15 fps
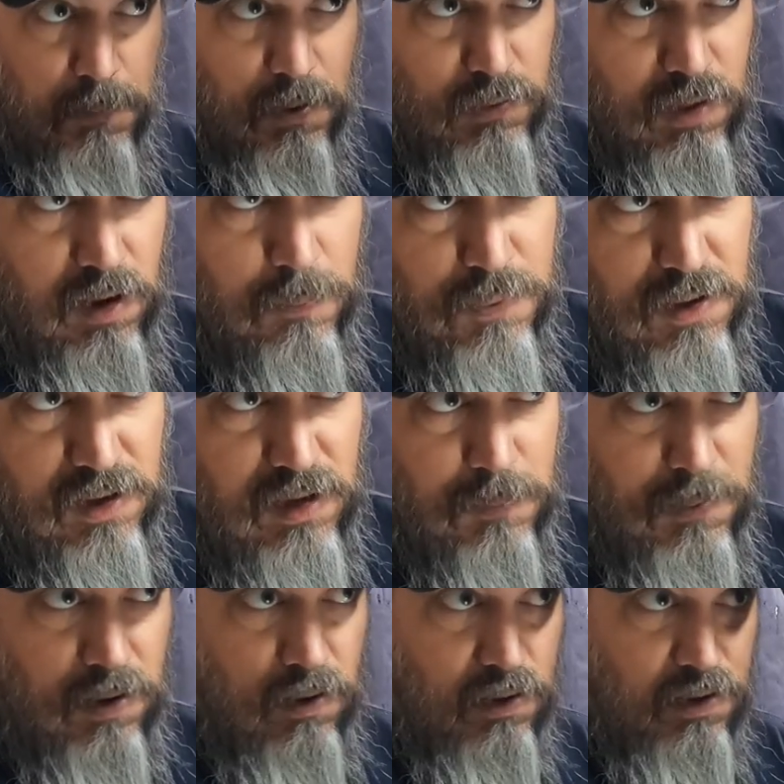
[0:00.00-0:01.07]
we both got to pick
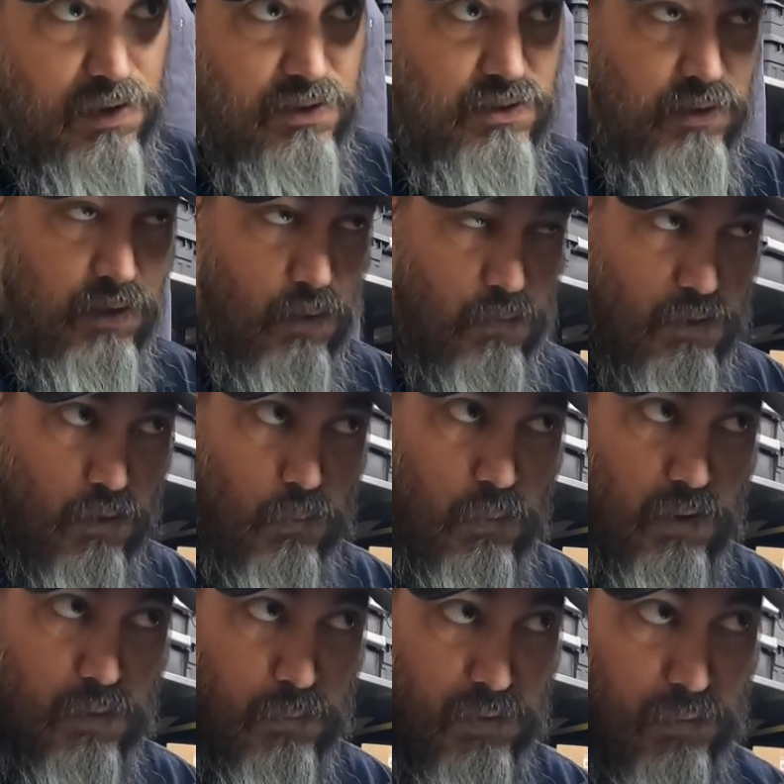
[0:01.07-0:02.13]
up our ends and go your
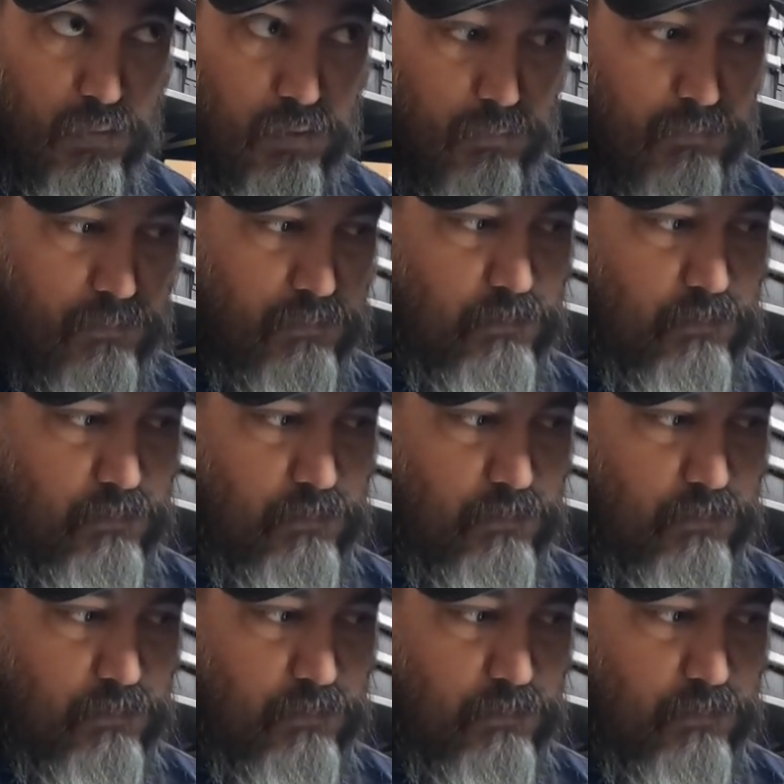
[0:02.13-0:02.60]
way with it.